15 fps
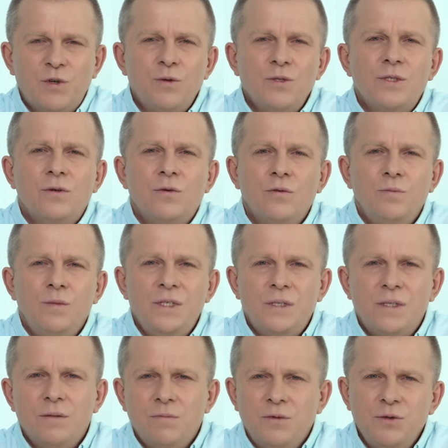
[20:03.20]
are simply
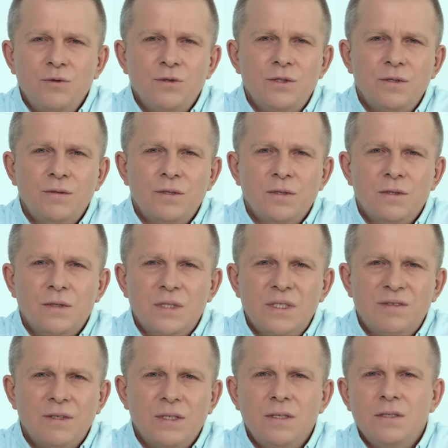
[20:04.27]
murderers of
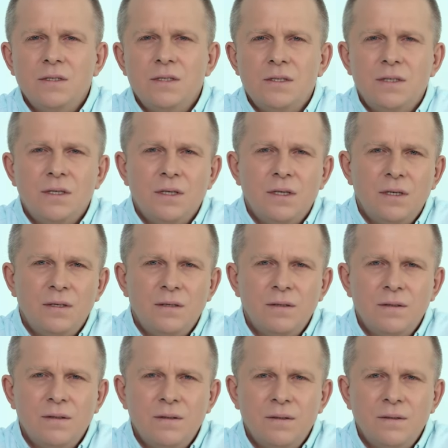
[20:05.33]
our children's
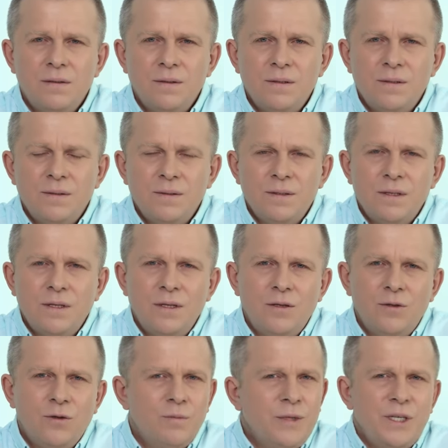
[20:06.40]
future,
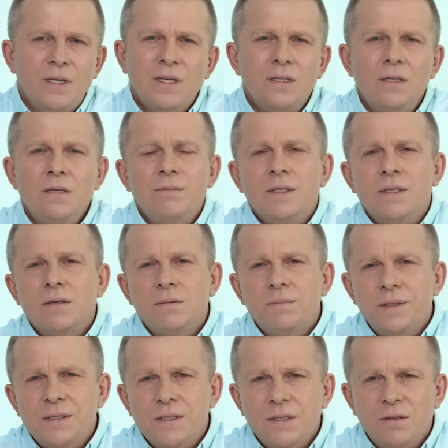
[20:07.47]
but we don't want
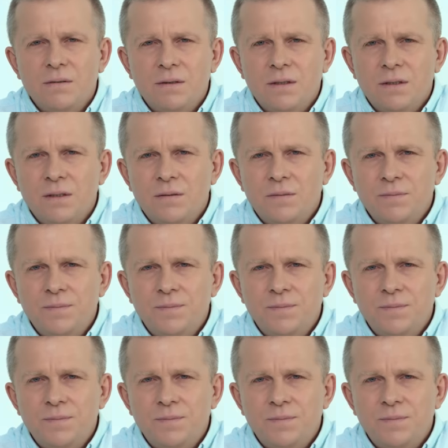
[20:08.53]
to admit it.